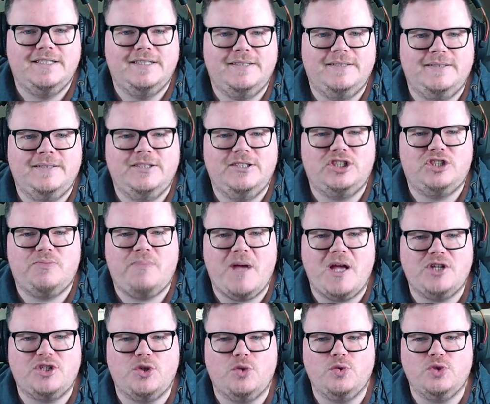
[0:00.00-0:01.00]

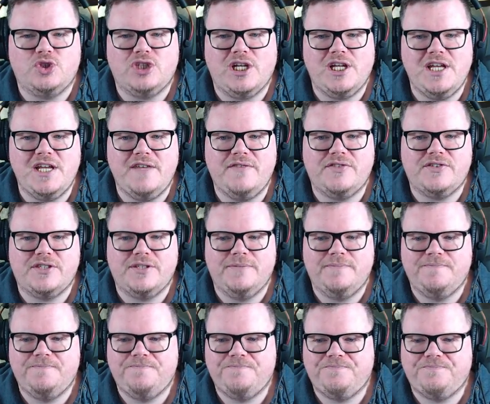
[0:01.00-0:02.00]
Special sleeves.
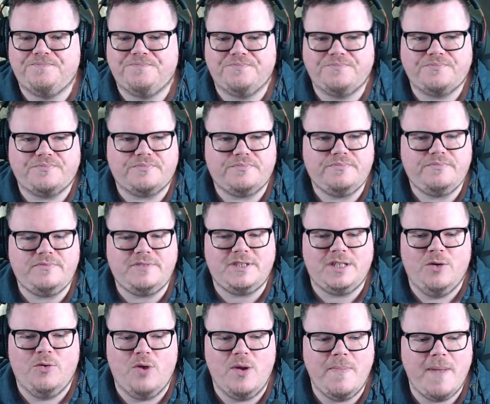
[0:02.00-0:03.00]

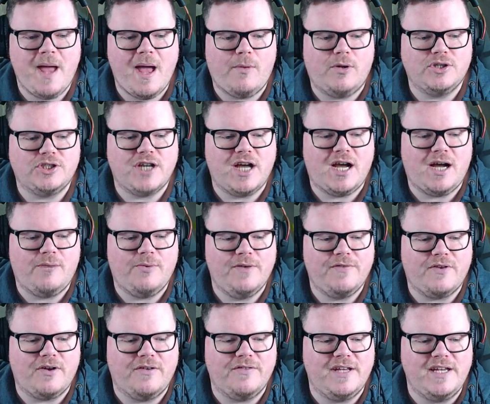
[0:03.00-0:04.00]
We better watch out. We've
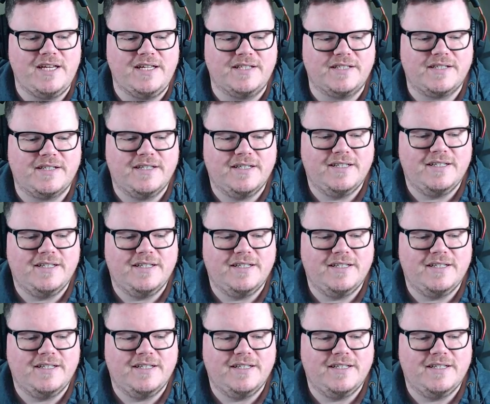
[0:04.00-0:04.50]
got these,